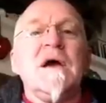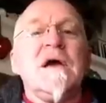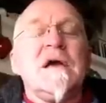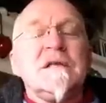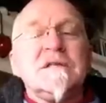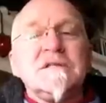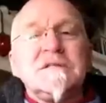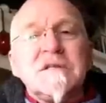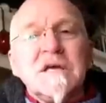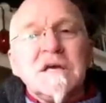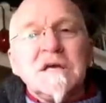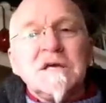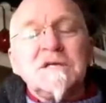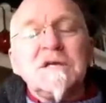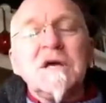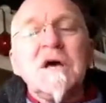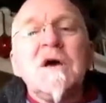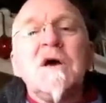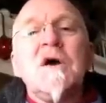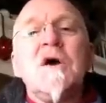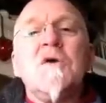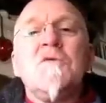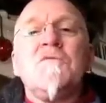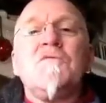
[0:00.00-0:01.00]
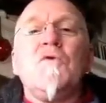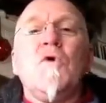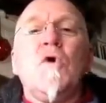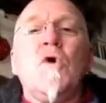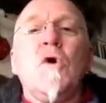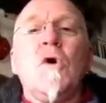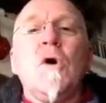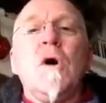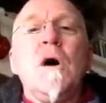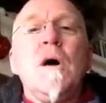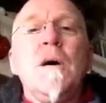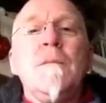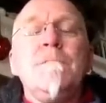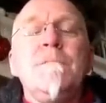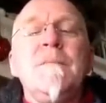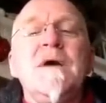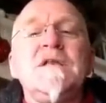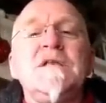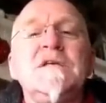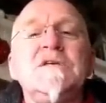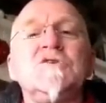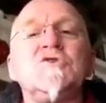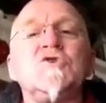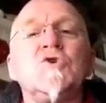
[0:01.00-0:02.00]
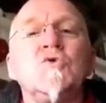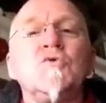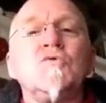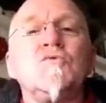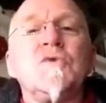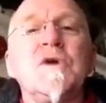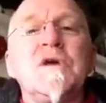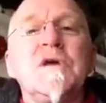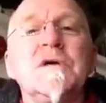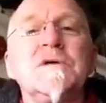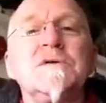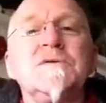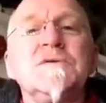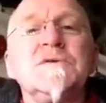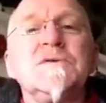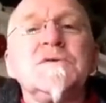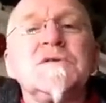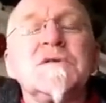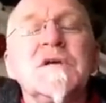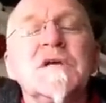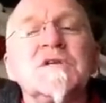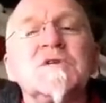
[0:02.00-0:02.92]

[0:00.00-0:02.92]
Indeed, for many Taurians,